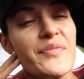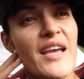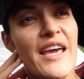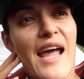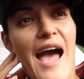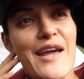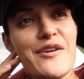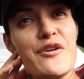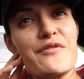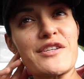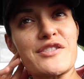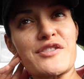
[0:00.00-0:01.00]
And I don't know
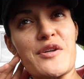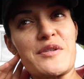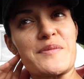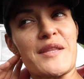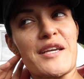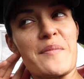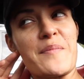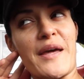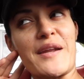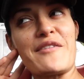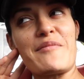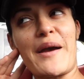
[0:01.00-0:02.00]
if that's just always been the
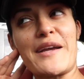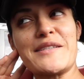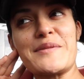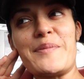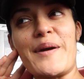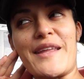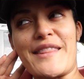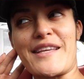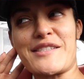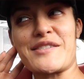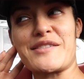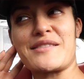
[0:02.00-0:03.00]
competitive mind, but
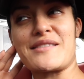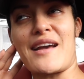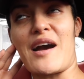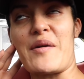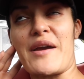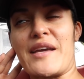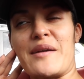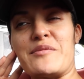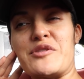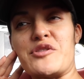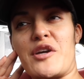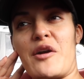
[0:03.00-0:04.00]
that's just how I am
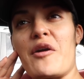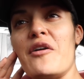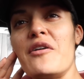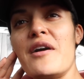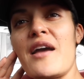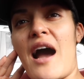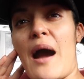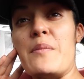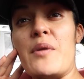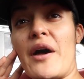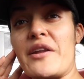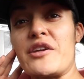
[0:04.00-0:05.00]
in general.
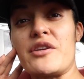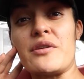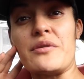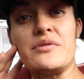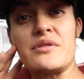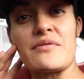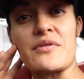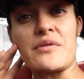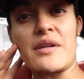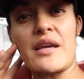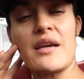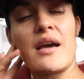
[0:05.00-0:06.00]
I'm not a huge
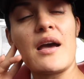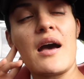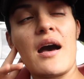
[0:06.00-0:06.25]
foodie.